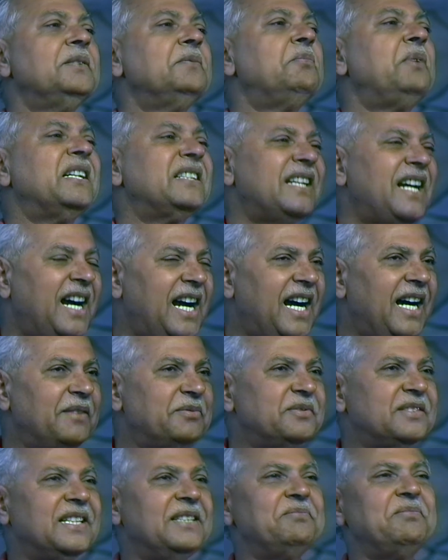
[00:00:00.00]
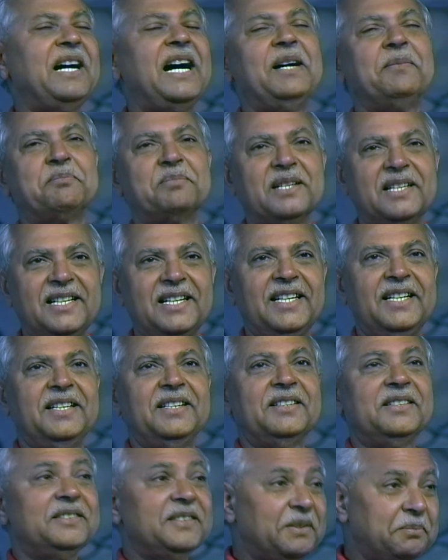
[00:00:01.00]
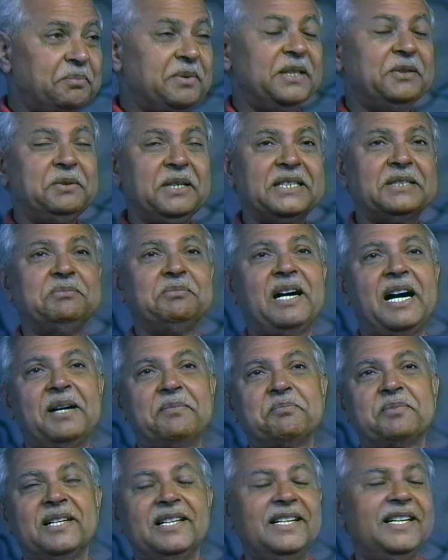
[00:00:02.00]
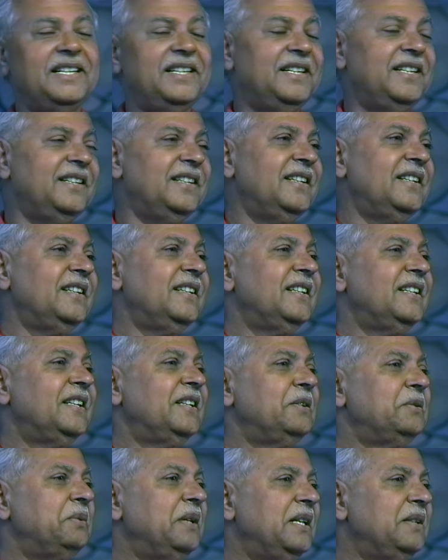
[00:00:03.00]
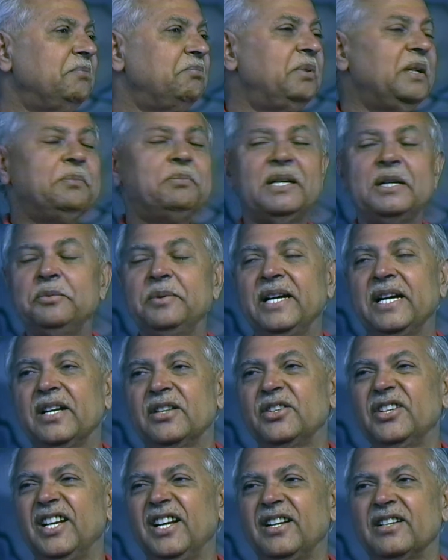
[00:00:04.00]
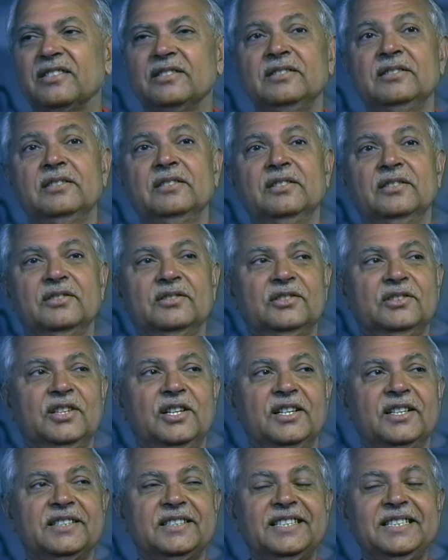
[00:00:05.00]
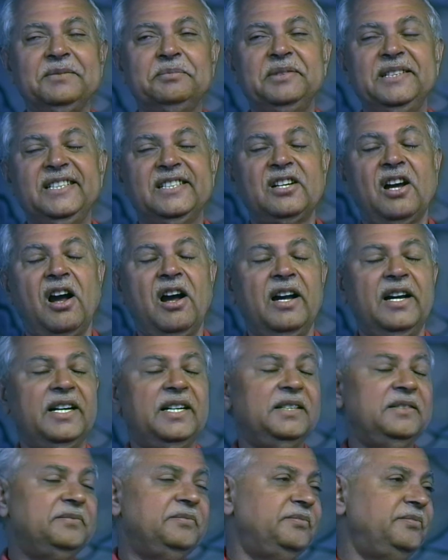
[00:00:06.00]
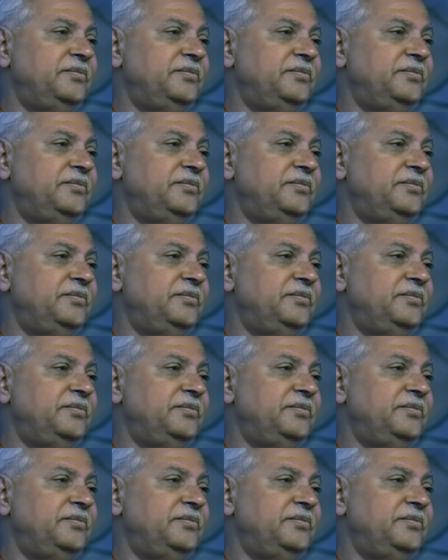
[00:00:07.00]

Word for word: But after Mahapralaya, the previous Mahapralaya, when people were there, thirteen feet high.